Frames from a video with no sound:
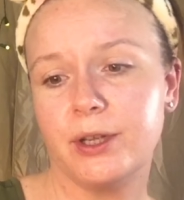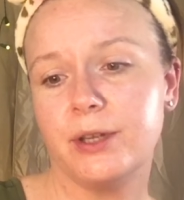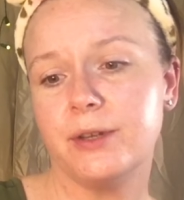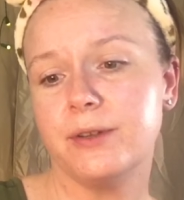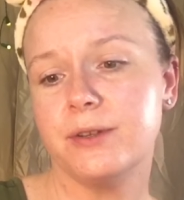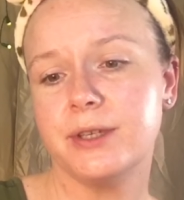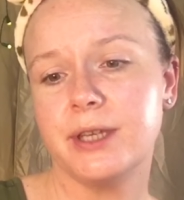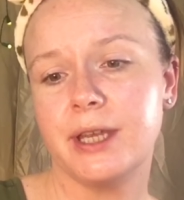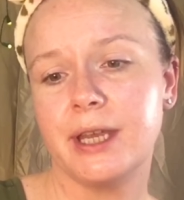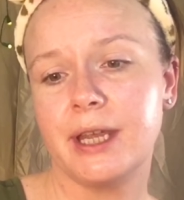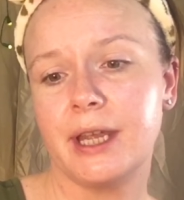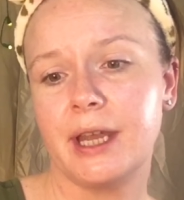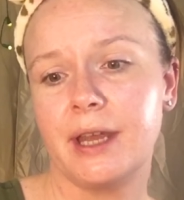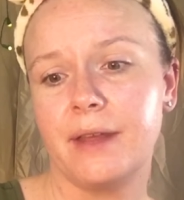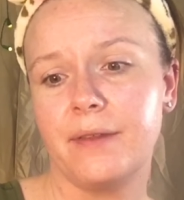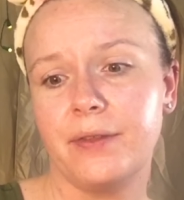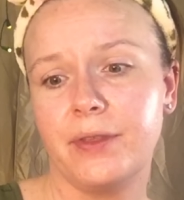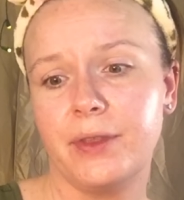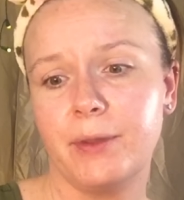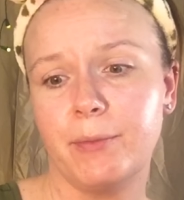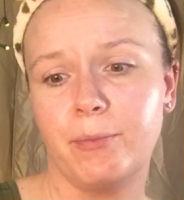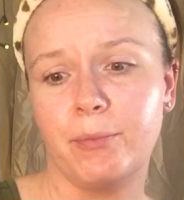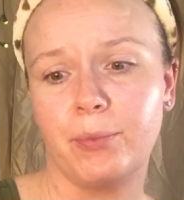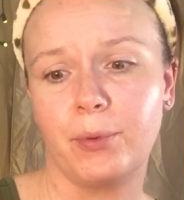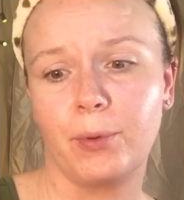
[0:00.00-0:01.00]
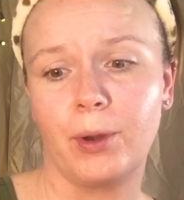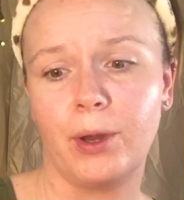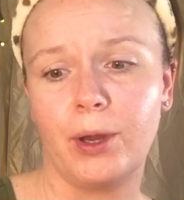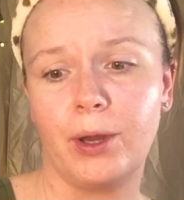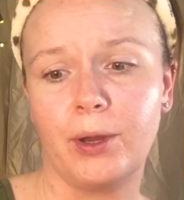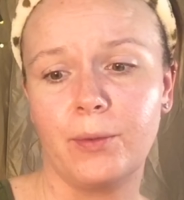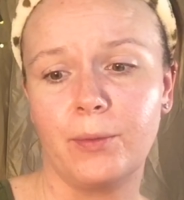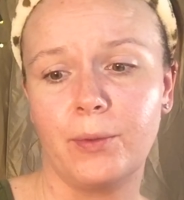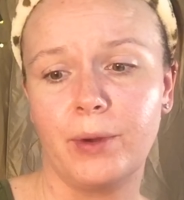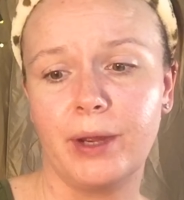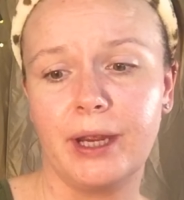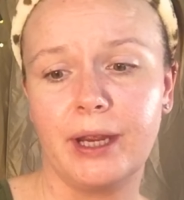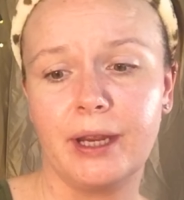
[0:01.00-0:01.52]
using the
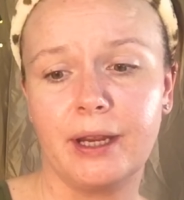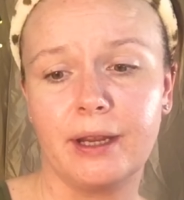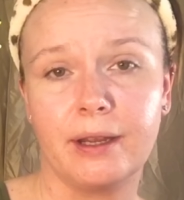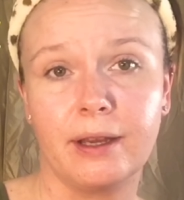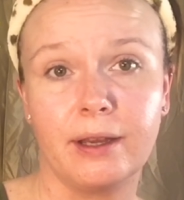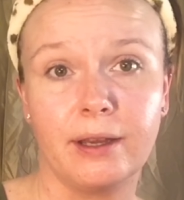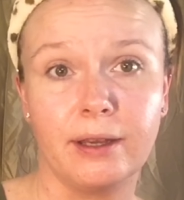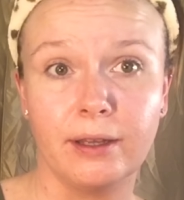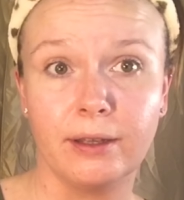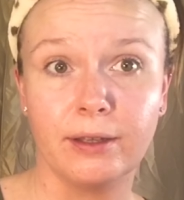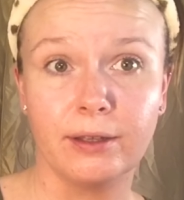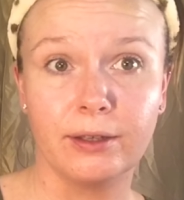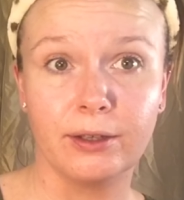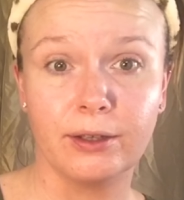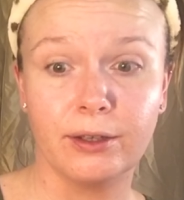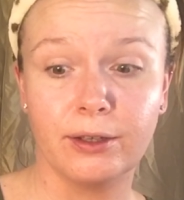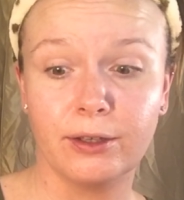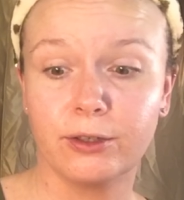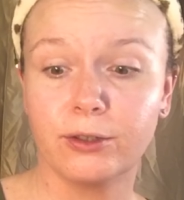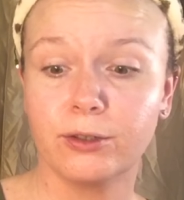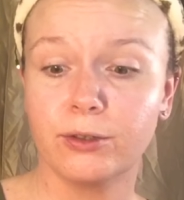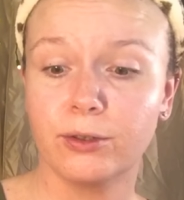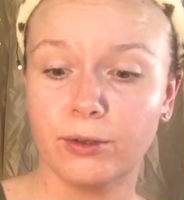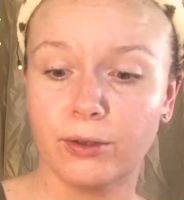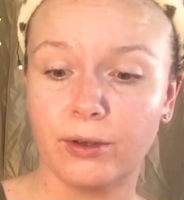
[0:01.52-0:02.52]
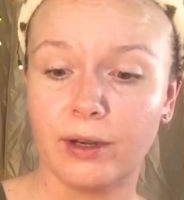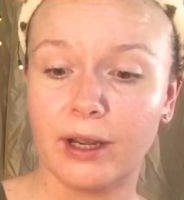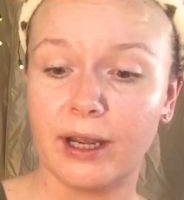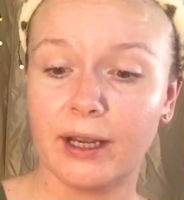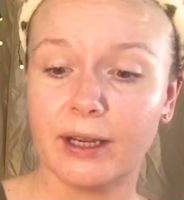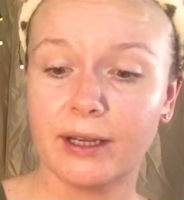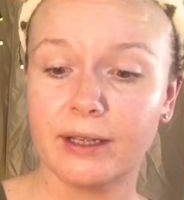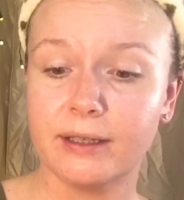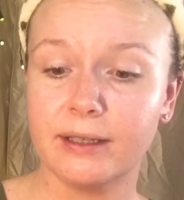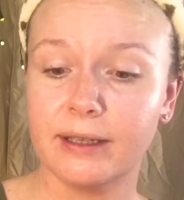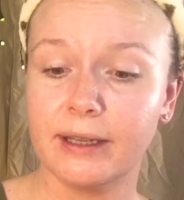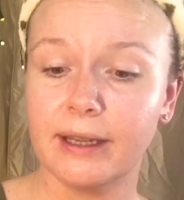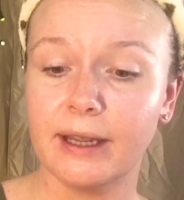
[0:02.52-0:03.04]
Broadway Color
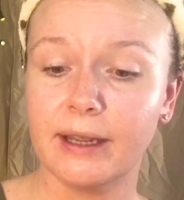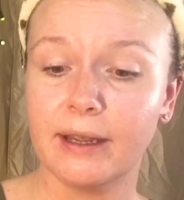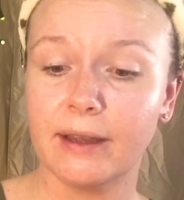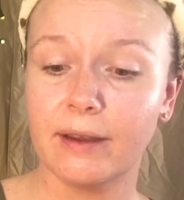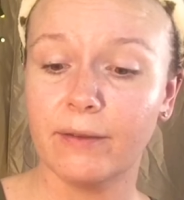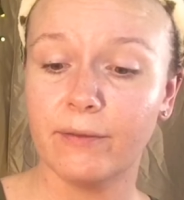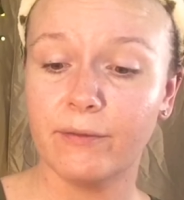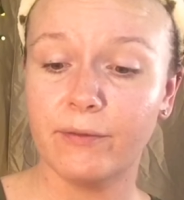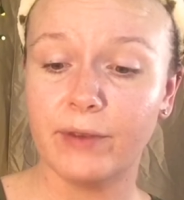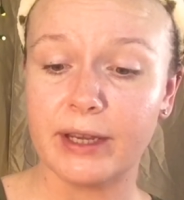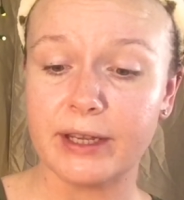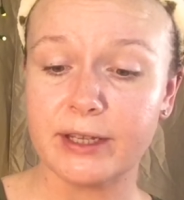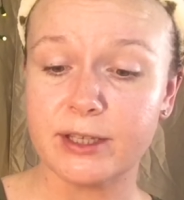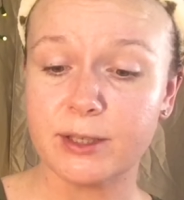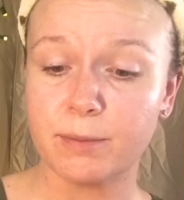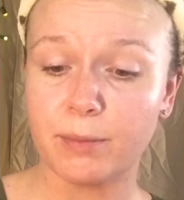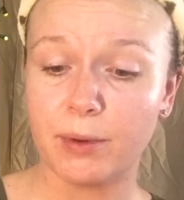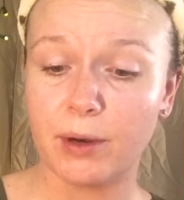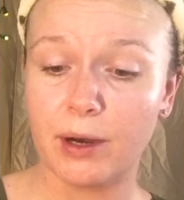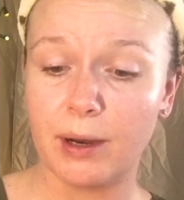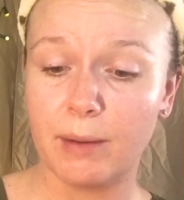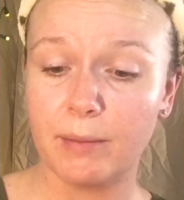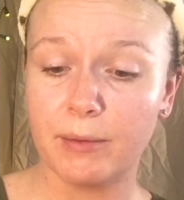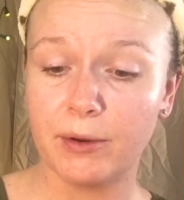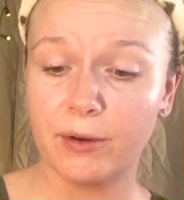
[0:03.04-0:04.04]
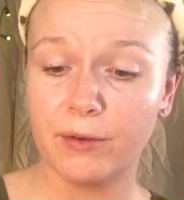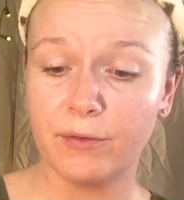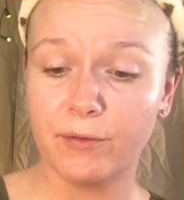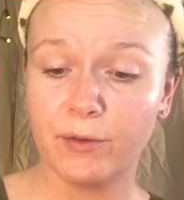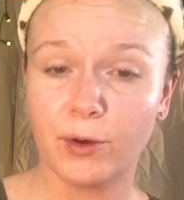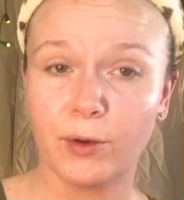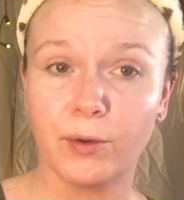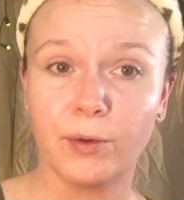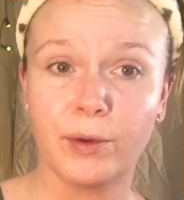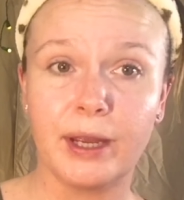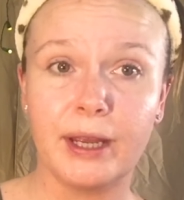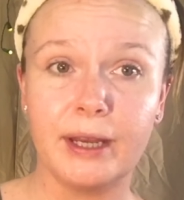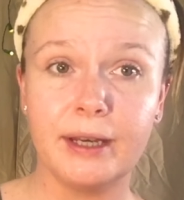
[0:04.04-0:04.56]
Correcting Face Primer
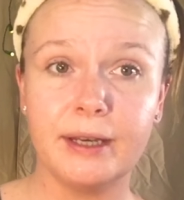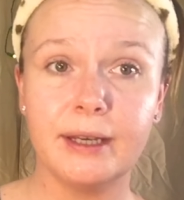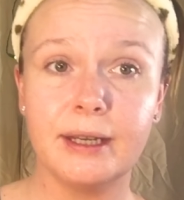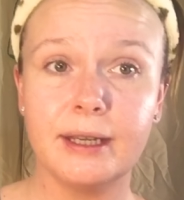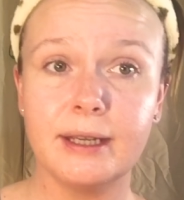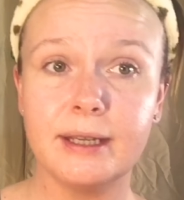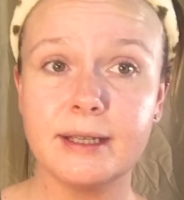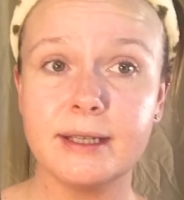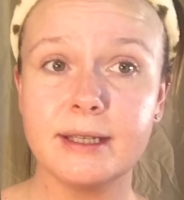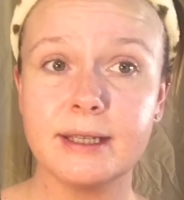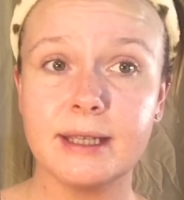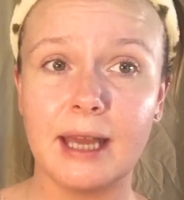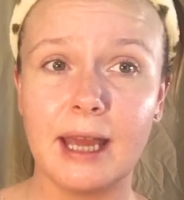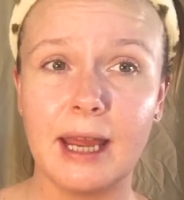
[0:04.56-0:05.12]
for redness,